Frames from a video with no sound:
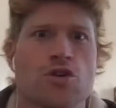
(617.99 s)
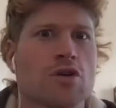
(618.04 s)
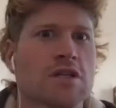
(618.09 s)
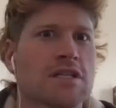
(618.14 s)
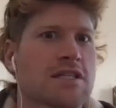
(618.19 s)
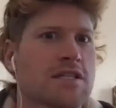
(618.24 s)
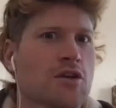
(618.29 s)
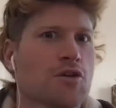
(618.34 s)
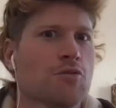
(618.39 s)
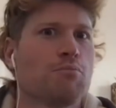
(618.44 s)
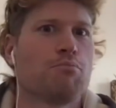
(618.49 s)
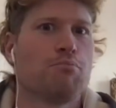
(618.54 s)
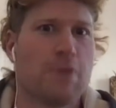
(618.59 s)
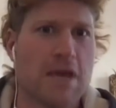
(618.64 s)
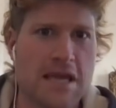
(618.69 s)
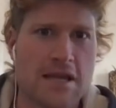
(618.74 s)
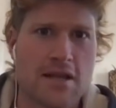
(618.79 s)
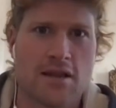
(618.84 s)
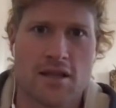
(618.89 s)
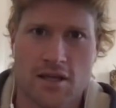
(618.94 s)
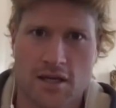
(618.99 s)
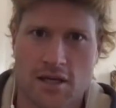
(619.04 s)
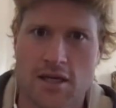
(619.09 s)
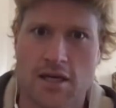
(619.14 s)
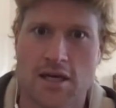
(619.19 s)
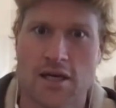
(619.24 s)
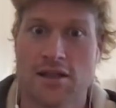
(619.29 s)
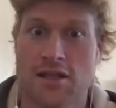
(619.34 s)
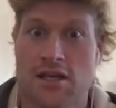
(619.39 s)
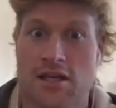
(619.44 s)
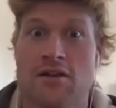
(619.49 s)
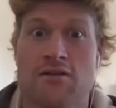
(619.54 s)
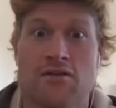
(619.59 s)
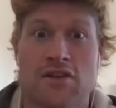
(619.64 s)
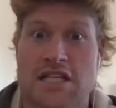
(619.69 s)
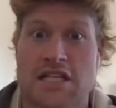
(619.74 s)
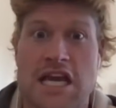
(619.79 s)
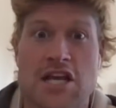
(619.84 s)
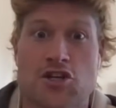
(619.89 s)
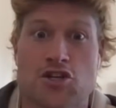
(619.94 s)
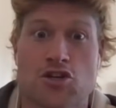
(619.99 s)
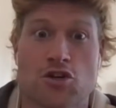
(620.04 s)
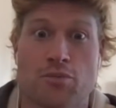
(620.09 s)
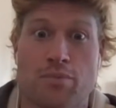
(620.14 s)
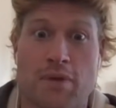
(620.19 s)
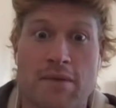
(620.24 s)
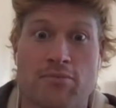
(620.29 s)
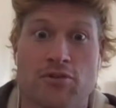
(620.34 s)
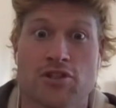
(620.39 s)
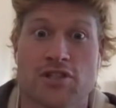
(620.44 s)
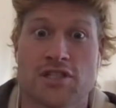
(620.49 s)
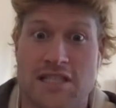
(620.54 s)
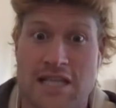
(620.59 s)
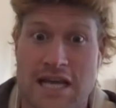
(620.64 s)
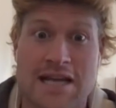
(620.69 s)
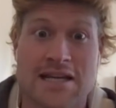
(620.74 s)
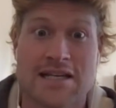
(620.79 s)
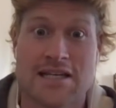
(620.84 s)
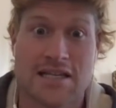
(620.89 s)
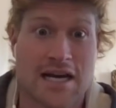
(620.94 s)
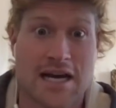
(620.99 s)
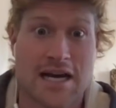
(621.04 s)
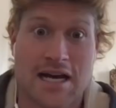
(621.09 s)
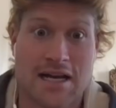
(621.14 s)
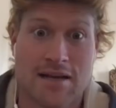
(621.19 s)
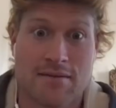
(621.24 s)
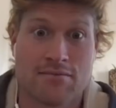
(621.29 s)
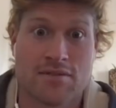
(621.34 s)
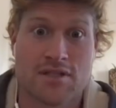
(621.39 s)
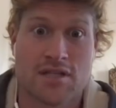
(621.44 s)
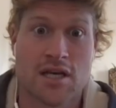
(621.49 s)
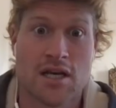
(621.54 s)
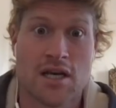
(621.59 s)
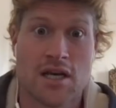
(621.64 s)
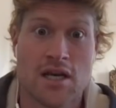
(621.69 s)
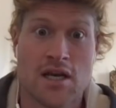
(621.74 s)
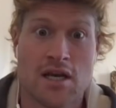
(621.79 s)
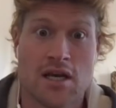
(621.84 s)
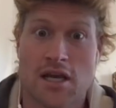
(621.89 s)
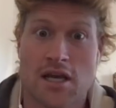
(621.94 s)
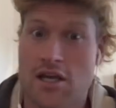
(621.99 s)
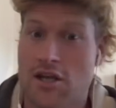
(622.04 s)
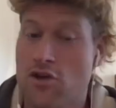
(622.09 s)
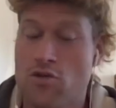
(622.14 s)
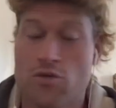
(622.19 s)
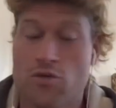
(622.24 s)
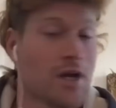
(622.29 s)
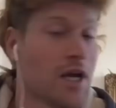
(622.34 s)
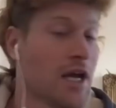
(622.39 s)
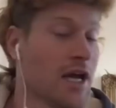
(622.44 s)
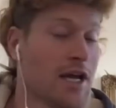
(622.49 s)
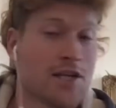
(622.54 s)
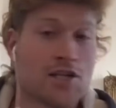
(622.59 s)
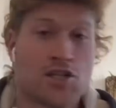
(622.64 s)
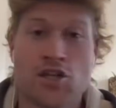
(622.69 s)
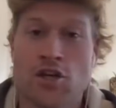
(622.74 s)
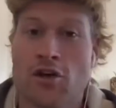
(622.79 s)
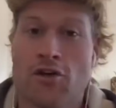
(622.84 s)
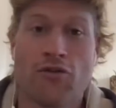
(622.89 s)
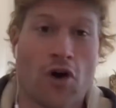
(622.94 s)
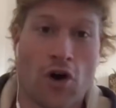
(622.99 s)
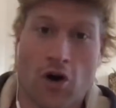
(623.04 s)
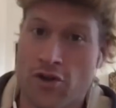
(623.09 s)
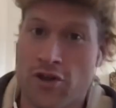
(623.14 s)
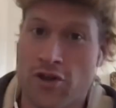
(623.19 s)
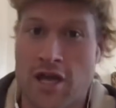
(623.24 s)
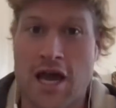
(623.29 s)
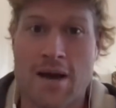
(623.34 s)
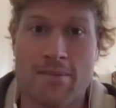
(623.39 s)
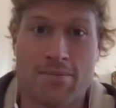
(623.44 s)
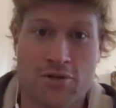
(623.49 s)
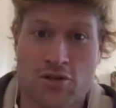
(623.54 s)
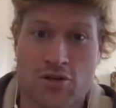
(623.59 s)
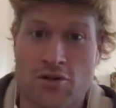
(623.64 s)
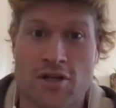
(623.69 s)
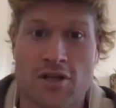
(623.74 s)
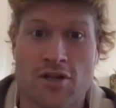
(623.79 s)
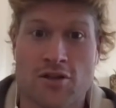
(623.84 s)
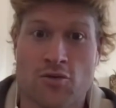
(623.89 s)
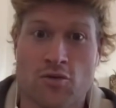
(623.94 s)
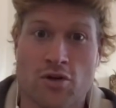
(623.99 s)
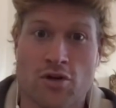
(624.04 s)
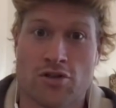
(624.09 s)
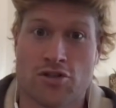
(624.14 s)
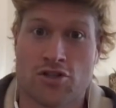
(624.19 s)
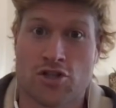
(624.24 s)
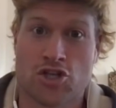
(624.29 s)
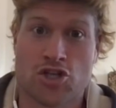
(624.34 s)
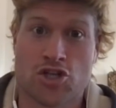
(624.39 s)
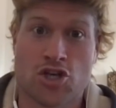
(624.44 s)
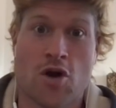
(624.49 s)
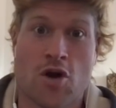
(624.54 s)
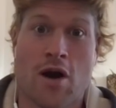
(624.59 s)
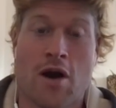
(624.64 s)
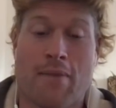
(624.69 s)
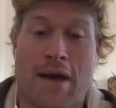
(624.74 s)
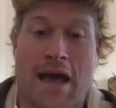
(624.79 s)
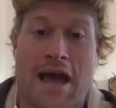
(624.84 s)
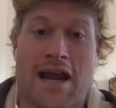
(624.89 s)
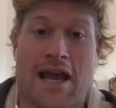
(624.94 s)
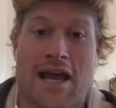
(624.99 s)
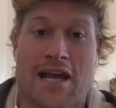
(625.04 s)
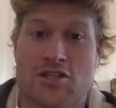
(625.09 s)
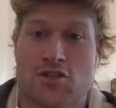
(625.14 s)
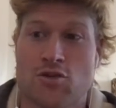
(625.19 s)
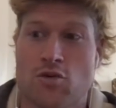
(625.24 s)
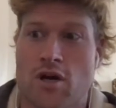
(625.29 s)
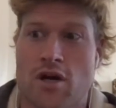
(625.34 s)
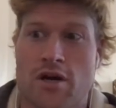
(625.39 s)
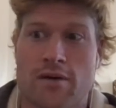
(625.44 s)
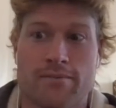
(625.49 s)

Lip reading: You could still beat the invitational people 10 times. Like you still have all the opportunity in the world to show how badass you are.